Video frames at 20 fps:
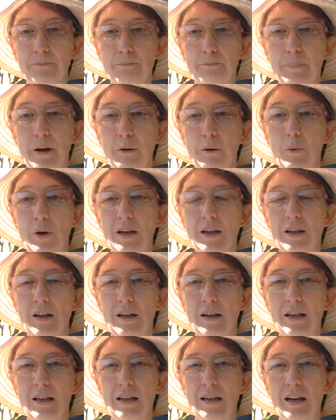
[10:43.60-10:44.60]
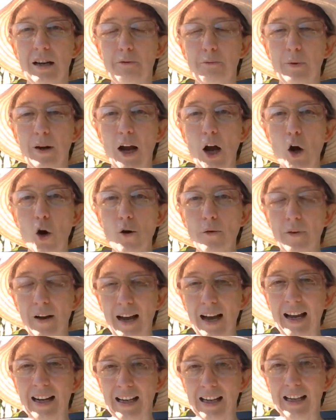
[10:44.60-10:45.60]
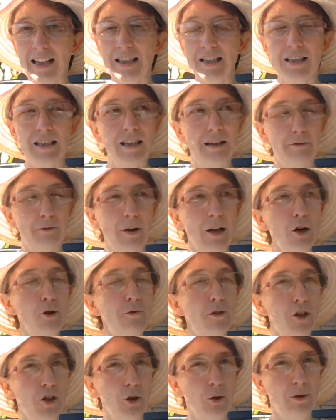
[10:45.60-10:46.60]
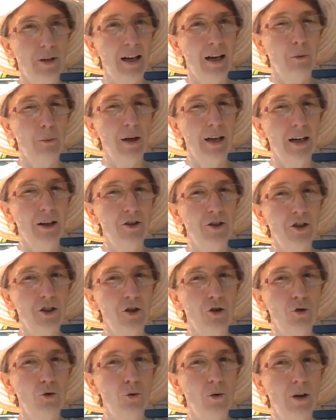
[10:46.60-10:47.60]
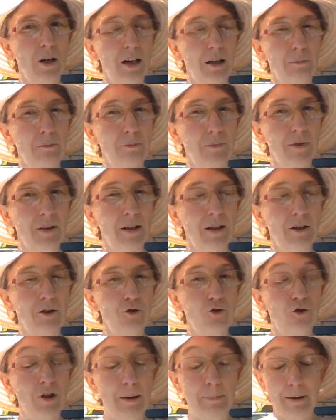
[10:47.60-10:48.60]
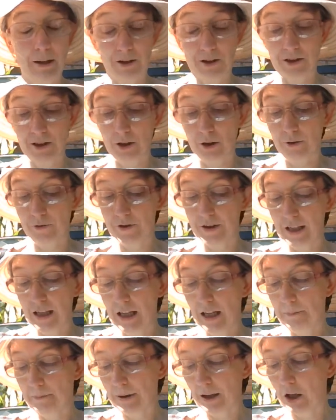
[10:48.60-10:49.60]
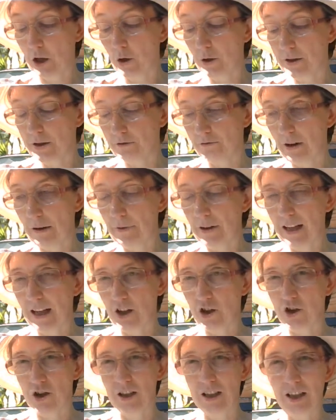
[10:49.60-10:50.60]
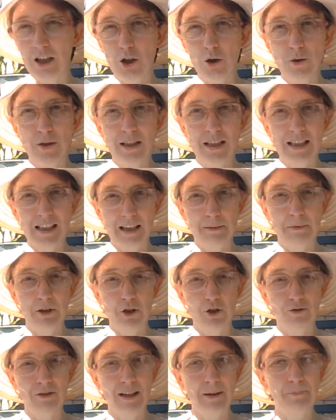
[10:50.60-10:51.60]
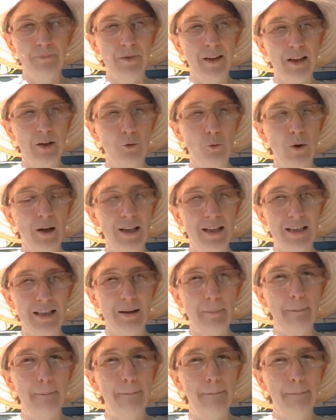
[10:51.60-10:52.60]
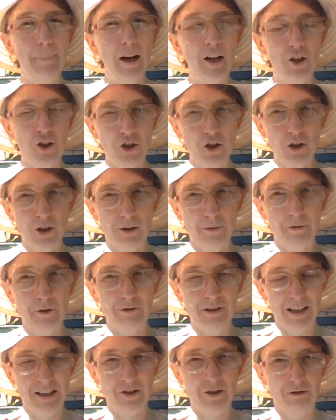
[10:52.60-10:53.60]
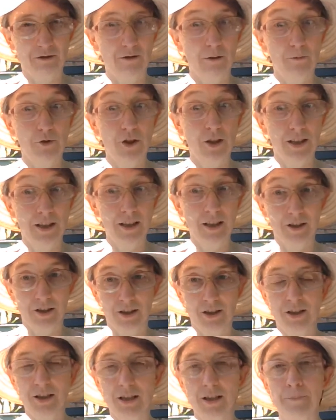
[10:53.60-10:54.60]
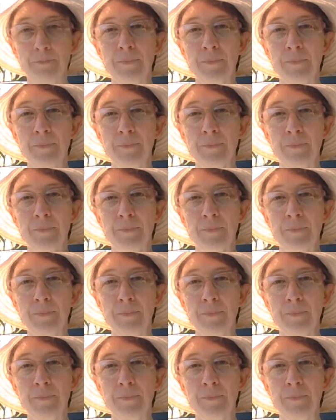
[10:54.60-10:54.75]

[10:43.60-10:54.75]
but if we over-egg it, if we overdo that, we're going to trap ourselves, because Revelation uses imagery in ways that much of the rest of Scripture doesn't.